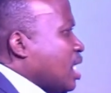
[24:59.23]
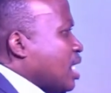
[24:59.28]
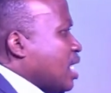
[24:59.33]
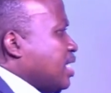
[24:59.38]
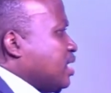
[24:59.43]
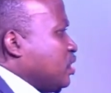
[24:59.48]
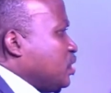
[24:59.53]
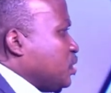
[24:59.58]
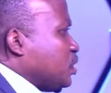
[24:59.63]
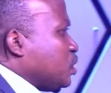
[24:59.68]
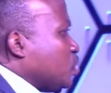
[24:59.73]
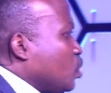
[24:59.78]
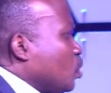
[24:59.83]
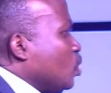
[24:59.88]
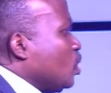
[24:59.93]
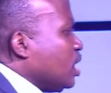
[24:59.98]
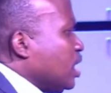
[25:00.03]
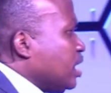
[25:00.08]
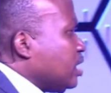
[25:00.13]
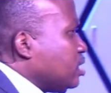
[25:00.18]
I just
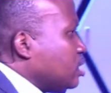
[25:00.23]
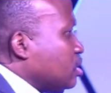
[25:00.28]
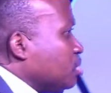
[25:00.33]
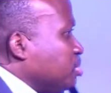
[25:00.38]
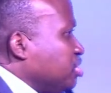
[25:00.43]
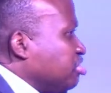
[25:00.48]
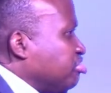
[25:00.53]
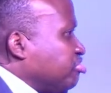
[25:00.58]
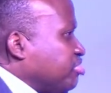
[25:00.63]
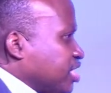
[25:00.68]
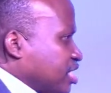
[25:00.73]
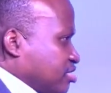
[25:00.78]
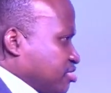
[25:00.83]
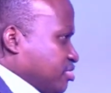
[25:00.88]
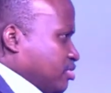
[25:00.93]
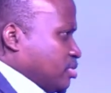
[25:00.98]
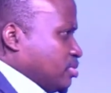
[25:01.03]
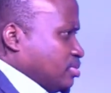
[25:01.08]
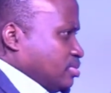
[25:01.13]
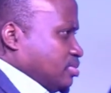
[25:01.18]
wanted to be faithful